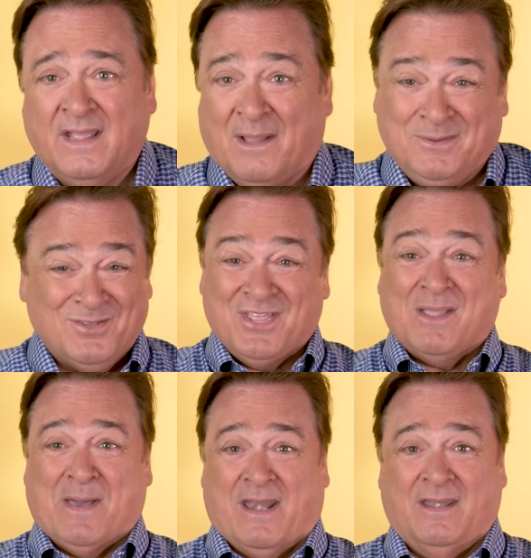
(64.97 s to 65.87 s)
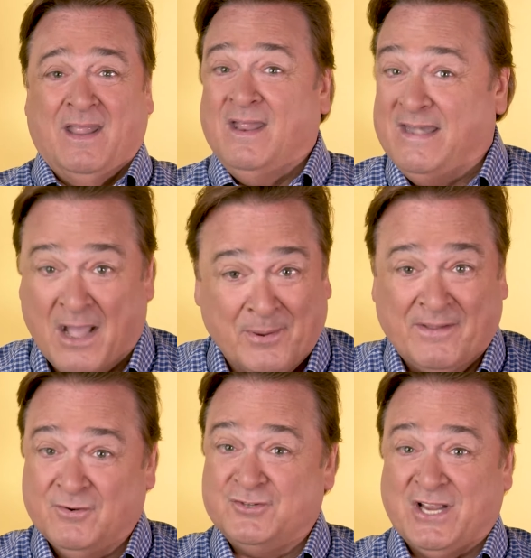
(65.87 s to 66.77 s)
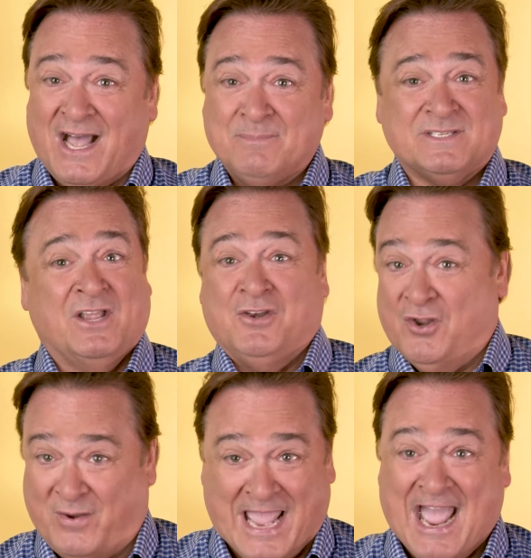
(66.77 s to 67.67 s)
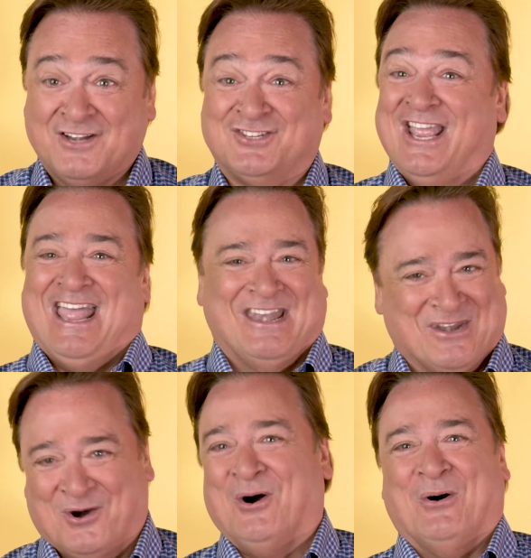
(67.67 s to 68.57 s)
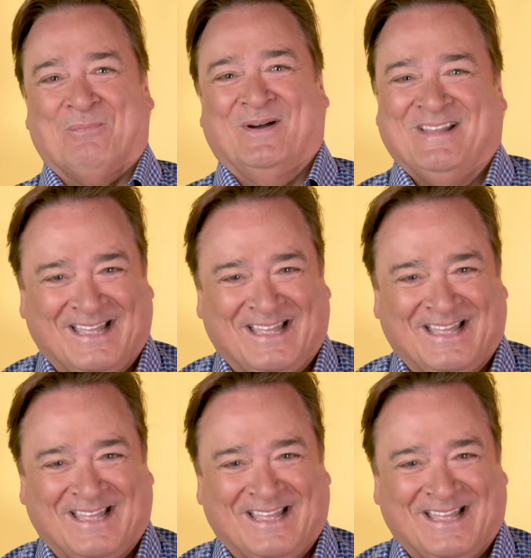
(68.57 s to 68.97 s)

I mean, you think about it. Now we have no Jobs, no Cash, and no Hope.